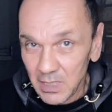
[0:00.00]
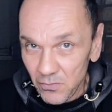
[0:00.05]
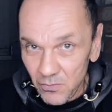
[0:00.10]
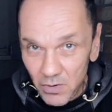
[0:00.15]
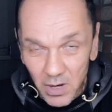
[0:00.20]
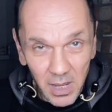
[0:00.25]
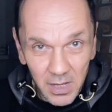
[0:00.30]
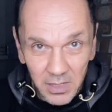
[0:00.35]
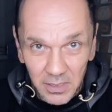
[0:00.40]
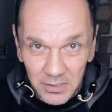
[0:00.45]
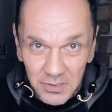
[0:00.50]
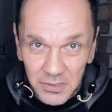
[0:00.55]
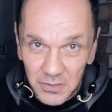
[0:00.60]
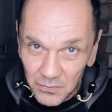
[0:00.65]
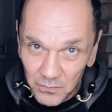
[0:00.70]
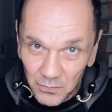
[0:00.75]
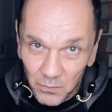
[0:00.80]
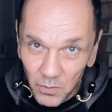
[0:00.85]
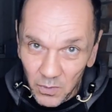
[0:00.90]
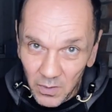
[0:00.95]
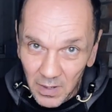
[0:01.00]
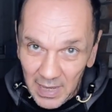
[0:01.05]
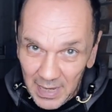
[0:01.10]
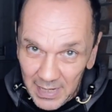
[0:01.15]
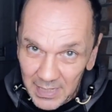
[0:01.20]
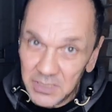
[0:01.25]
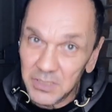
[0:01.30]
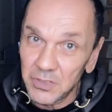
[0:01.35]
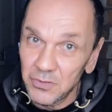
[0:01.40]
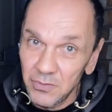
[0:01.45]
Regardless of what
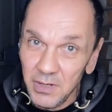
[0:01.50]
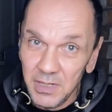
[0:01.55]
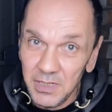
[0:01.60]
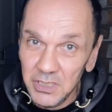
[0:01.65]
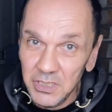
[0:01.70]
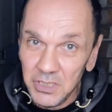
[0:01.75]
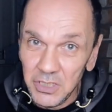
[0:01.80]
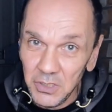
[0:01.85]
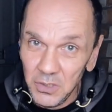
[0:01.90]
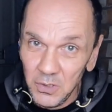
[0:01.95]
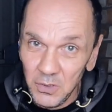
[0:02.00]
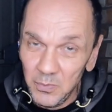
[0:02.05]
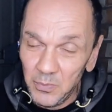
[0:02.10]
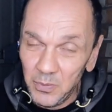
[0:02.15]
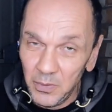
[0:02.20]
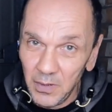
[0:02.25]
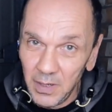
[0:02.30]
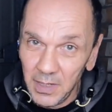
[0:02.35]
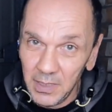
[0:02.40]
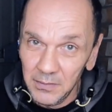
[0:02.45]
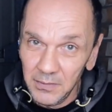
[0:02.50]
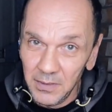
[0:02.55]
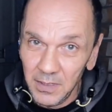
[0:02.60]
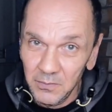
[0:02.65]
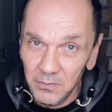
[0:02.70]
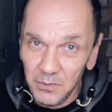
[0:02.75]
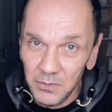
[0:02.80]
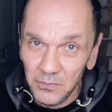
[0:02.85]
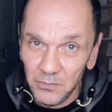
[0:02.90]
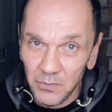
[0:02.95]
extra energy you put out
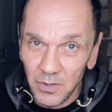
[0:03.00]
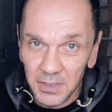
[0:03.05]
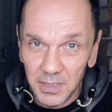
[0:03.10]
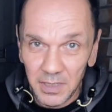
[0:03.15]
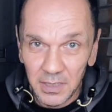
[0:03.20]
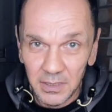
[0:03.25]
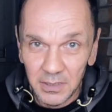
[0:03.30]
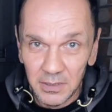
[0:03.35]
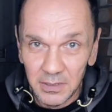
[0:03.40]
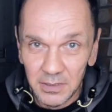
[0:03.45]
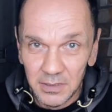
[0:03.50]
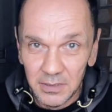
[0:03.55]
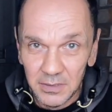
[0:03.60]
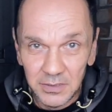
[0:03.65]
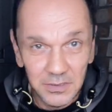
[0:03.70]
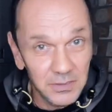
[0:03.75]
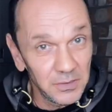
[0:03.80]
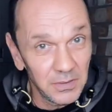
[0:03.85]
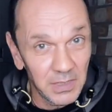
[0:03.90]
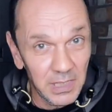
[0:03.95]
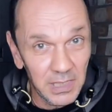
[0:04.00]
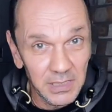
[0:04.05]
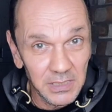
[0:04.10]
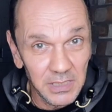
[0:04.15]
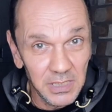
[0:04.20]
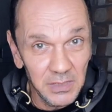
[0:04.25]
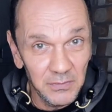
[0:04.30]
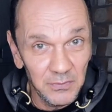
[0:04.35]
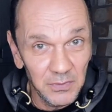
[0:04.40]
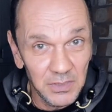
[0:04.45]
there with running and doing
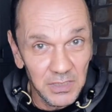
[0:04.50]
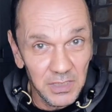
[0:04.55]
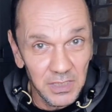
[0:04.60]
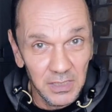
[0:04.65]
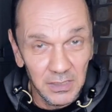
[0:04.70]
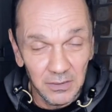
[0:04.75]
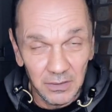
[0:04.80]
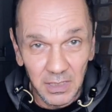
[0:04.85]
activity,